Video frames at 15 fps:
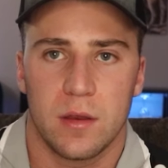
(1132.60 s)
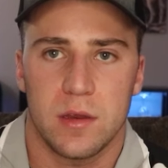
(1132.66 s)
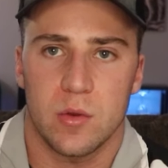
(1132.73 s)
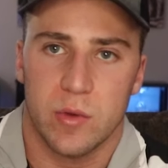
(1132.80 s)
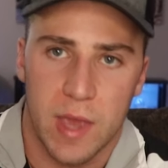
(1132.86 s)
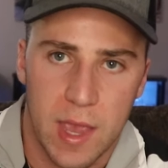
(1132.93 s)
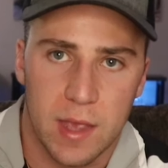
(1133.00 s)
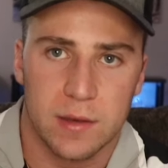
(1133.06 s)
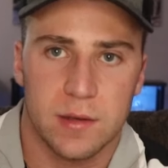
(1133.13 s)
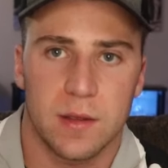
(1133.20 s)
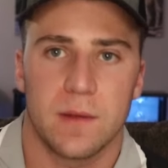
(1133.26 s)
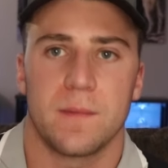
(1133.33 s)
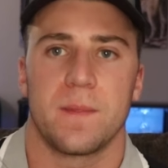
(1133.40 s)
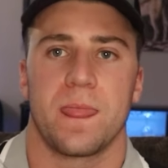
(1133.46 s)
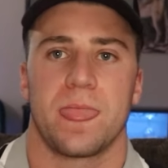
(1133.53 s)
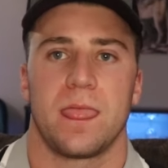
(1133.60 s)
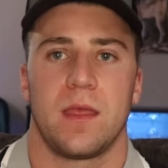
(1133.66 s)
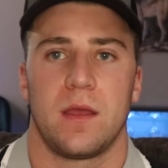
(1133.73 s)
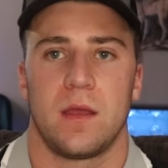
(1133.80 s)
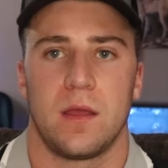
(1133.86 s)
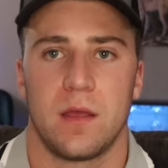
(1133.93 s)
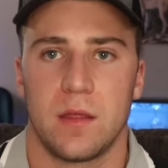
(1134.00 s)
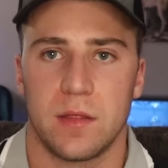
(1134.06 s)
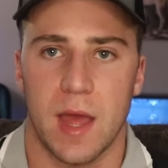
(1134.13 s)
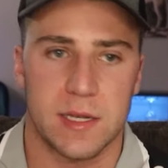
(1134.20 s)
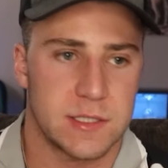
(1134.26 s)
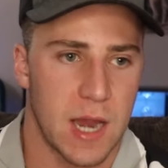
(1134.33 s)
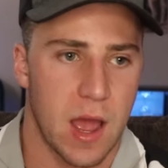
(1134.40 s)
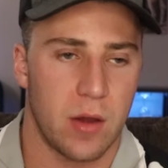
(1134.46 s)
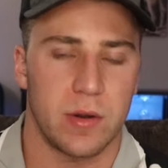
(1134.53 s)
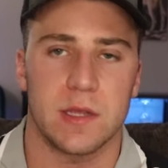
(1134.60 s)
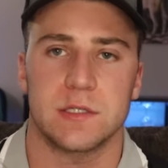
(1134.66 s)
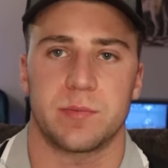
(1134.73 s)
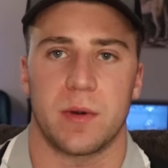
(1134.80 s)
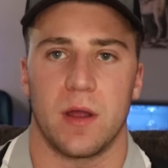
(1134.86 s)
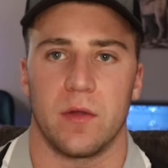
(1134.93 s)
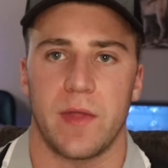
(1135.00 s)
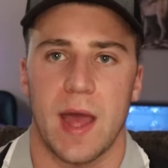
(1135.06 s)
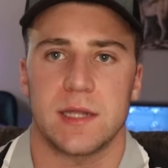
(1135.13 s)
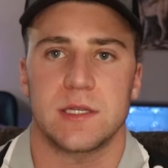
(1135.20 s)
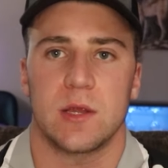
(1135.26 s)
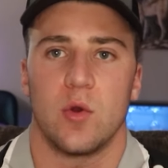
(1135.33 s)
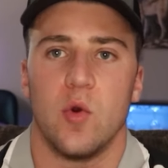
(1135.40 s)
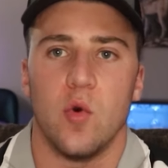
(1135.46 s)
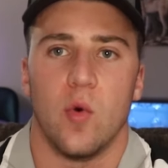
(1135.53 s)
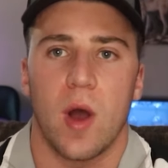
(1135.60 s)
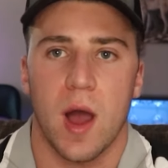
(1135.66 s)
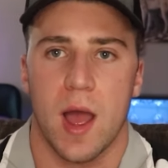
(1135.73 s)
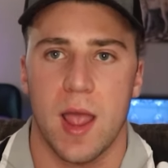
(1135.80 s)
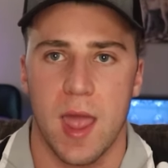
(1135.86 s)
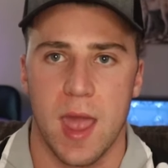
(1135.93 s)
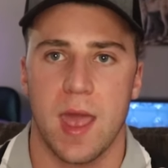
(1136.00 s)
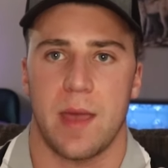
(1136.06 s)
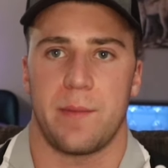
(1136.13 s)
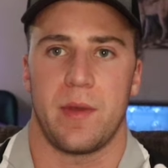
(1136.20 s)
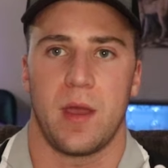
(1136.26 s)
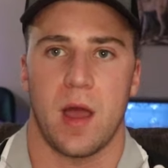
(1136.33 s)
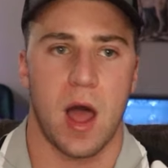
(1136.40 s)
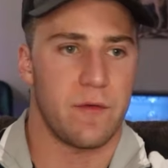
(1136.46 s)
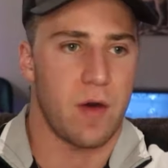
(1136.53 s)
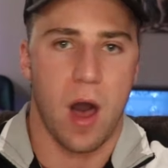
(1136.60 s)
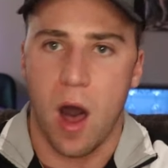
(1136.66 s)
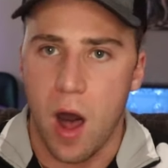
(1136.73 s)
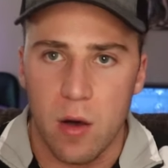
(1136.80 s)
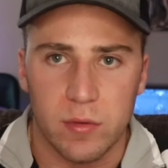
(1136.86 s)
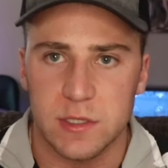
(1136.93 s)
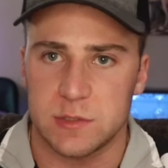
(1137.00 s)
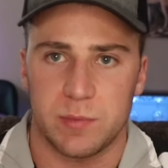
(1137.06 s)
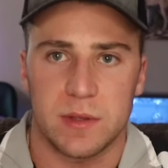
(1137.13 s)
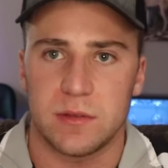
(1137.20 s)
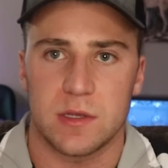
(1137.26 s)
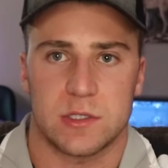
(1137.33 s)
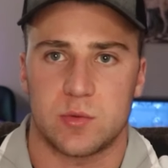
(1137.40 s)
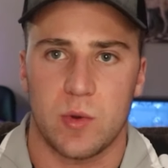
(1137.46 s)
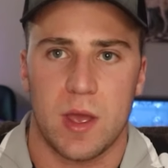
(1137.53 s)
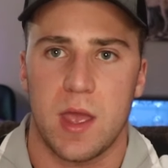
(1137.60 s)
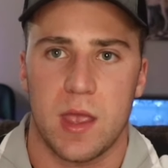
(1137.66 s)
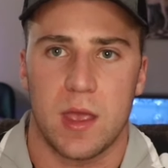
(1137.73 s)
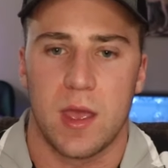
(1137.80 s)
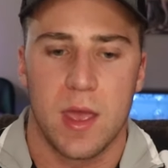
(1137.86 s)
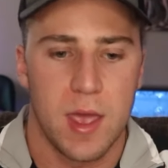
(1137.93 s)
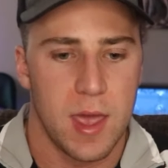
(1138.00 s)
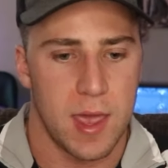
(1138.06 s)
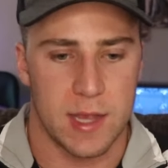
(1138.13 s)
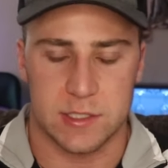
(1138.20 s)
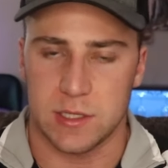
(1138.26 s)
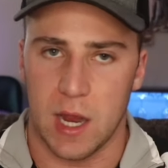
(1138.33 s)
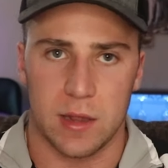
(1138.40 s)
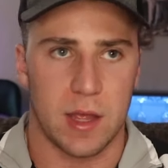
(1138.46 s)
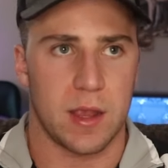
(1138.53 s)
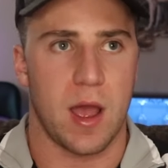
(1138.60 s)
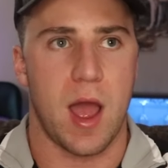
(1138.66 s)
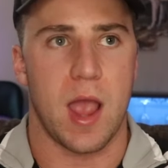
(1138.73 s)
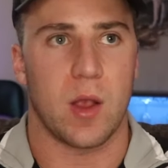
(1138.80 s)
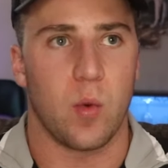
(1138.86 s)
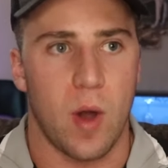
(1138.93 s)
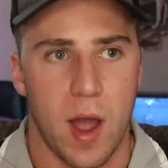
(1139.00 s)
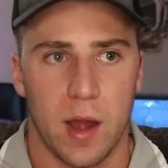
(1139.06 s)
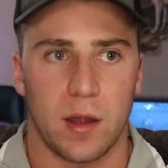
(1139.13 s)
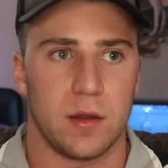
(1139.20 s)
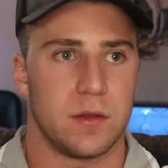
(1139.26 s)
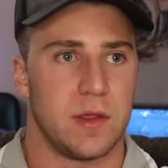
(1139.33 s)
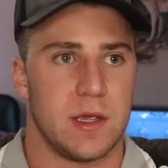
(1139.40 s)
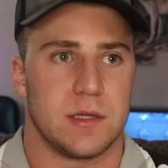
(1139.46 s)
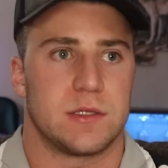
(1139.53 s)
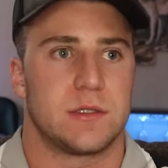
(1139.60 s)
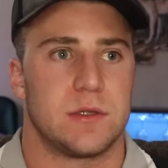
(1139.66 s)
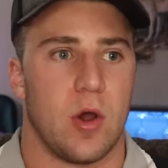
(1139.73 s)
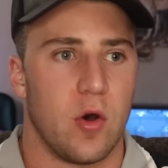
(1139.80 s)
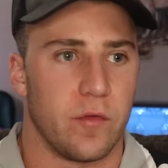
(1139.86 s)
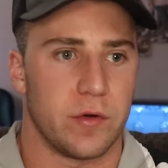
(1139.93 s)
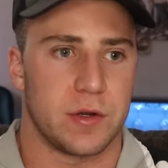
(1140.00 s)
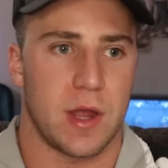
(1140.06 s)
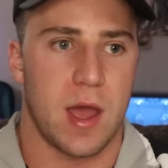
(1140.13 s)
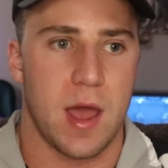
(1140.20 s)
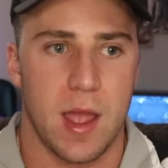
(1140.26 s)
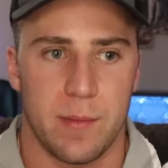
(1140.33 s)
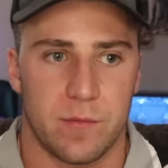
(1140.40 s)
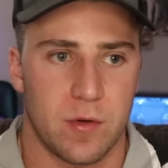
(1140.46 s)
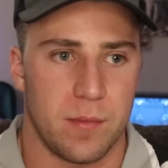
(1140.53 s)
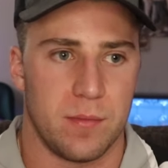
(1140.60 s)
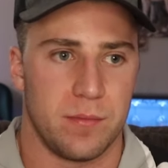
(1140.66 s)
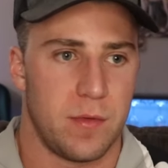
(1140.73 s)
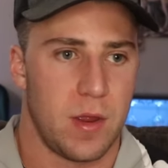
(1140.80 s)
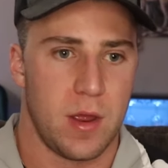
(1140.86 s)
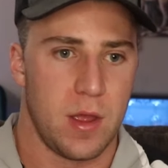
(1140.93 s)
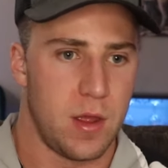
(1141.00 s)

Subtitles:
You can't. That's how it is, bro. That's who I am. I've always been this way. It's not like I acquired this over time from